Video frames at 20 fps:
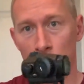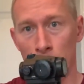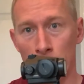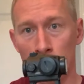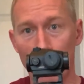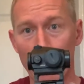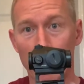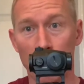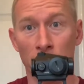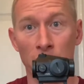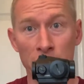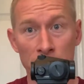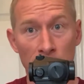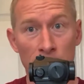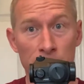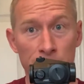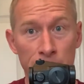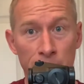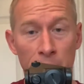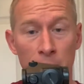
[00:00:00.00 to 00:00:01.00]
the red dot
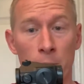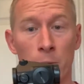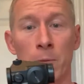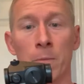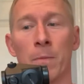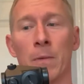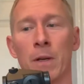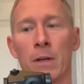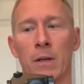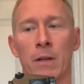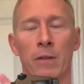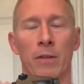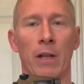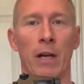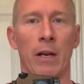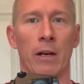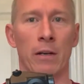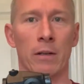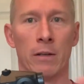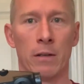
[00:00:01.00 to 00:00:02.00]
does fail,
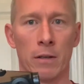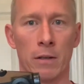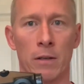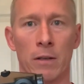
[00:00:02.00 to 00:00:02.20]
then